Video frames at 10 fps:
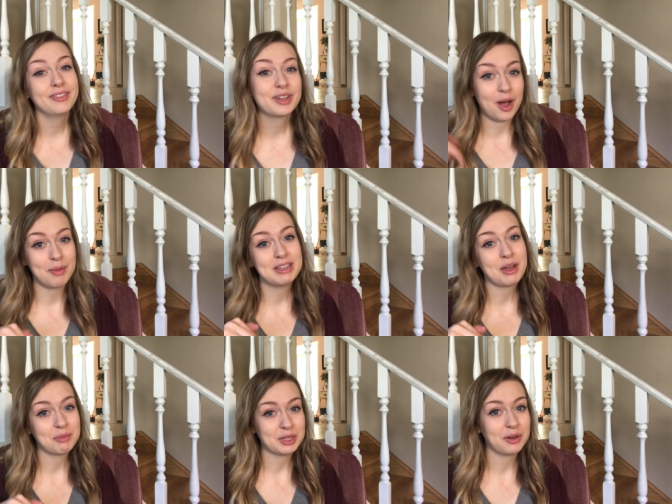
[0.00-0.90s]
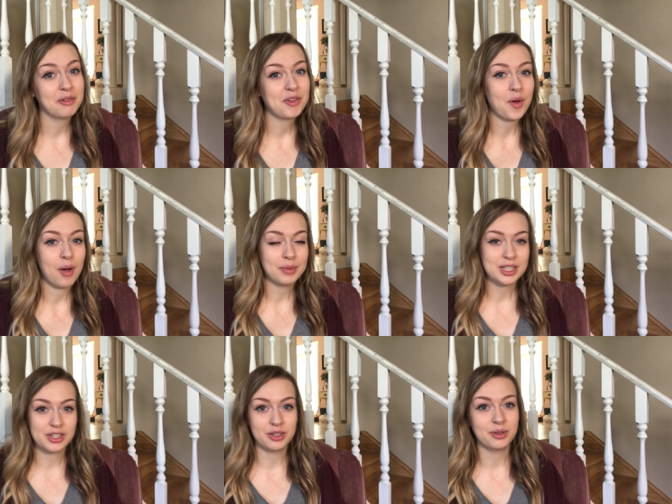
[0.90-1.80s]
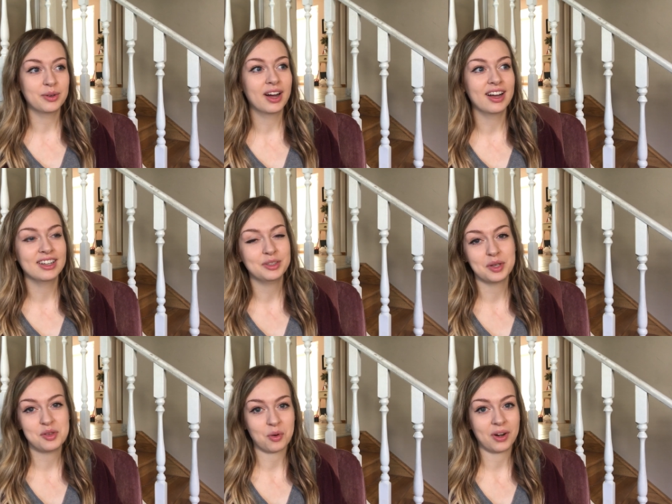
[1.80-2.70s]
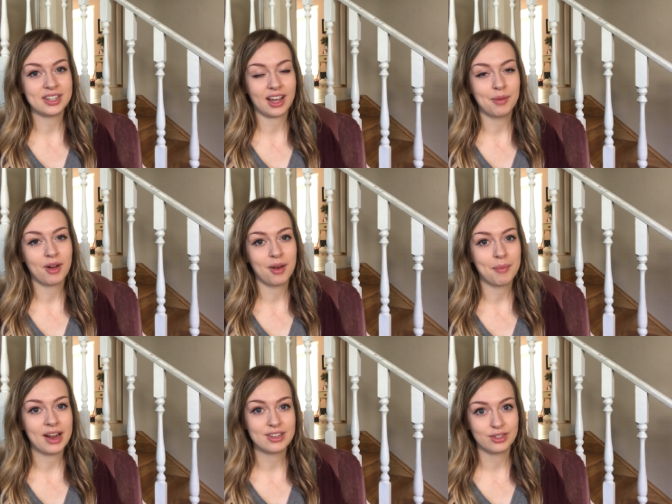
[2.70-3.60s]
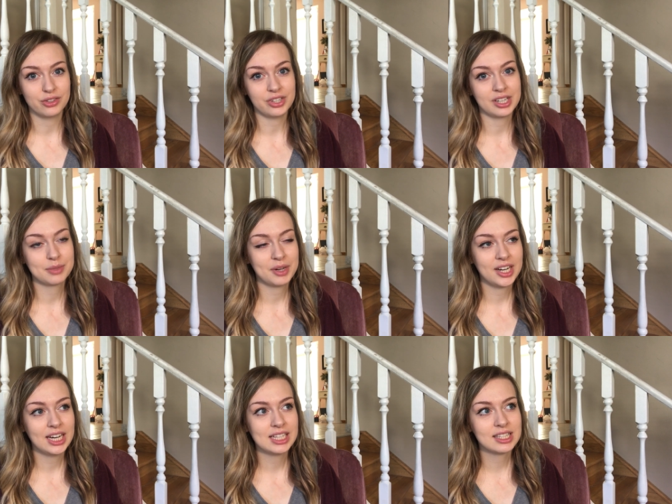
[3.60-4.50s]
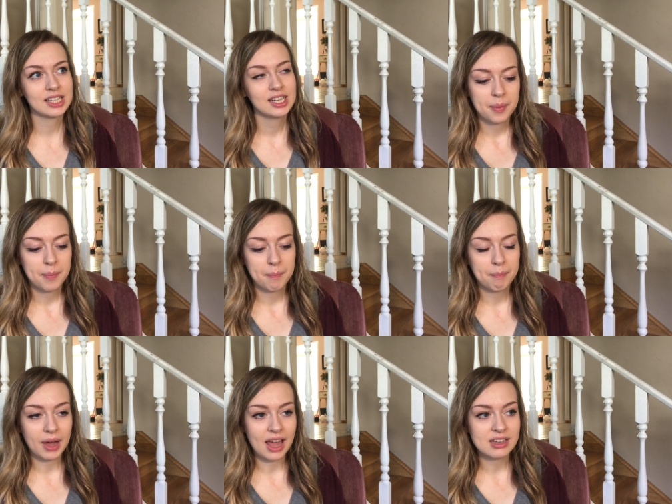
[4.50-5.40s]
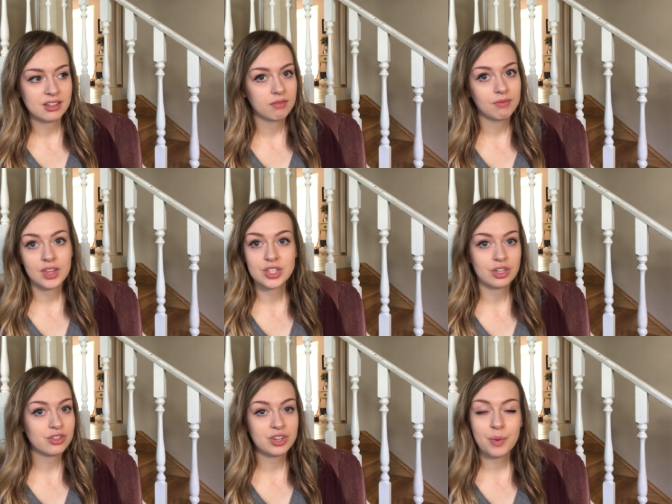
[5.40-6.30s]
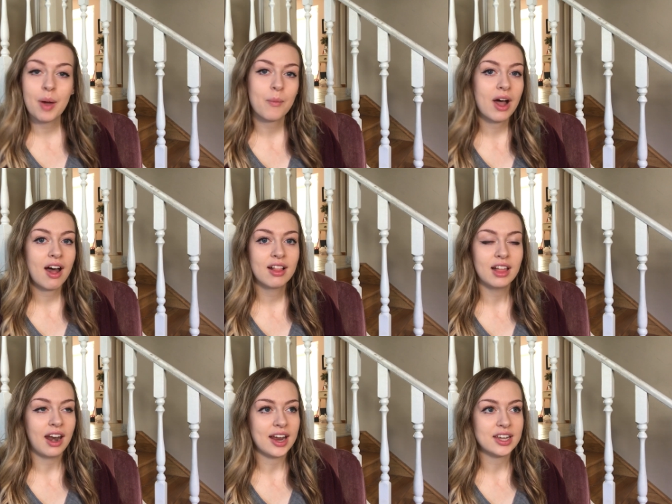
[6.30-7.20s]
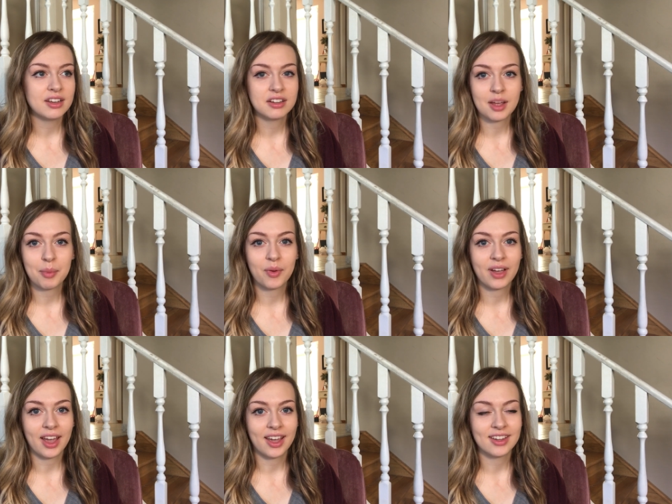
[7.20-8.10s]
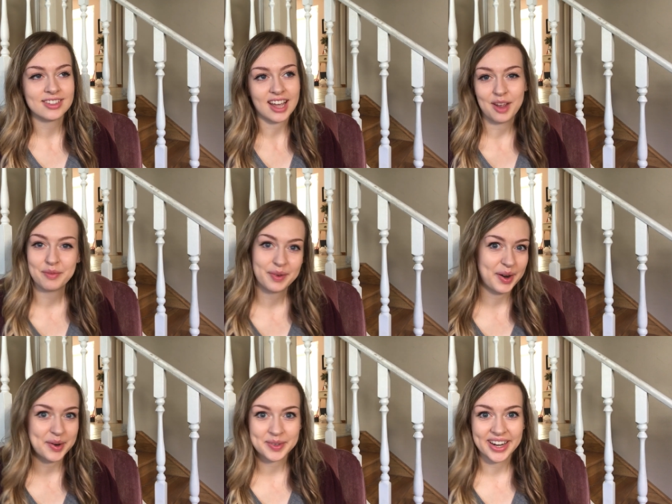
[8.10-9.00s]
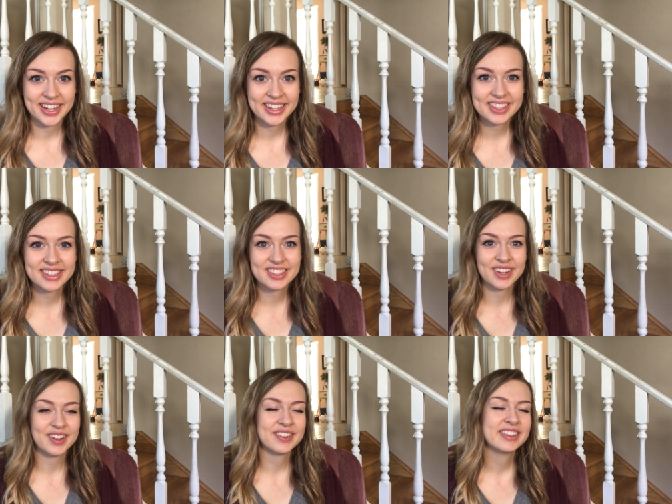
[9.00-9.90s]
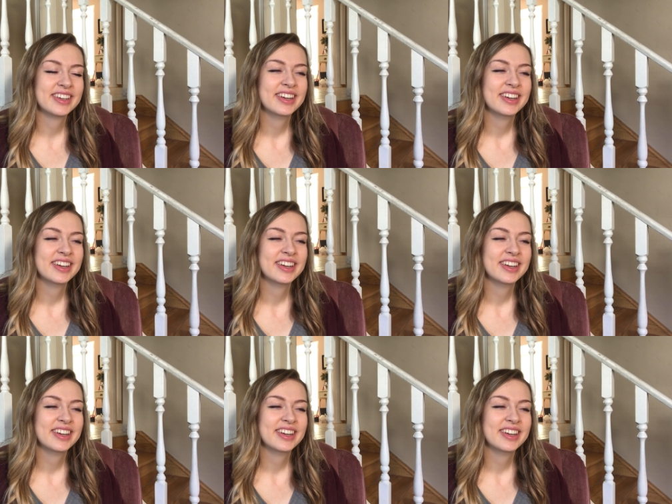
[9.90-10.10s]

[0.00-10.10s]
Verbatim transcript: leave a comment down below if you want me to uh, do a story time on my surgery experience but the surgery went well and I healed up okay in time for our wedding, so